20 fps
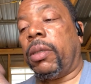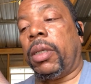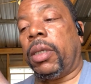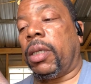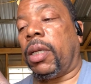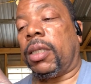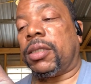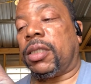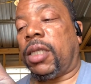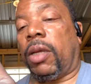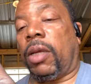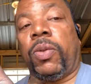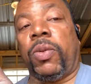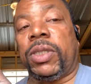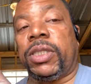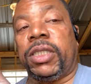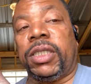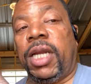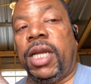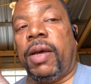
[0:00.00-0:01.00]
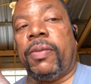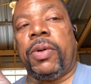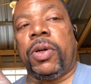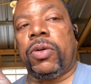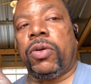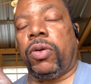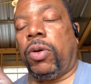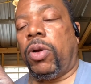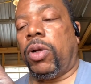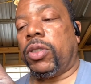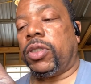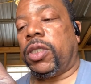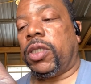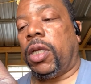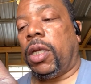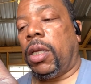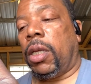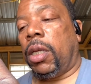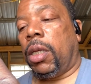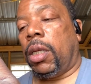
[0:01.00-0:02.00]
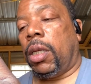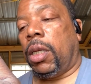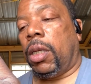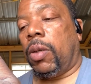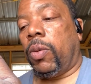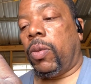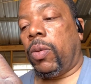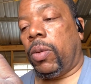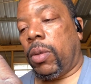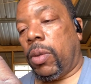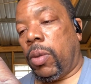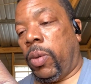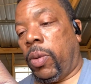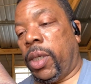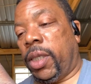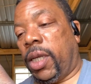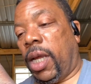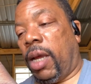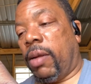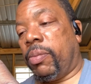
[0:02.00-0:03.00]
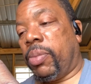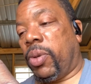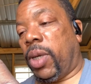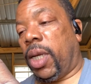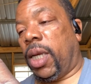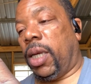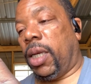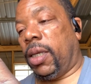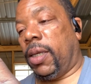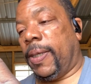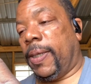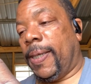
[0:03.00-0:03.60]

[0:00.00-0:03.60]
because they was never crossed with that breed.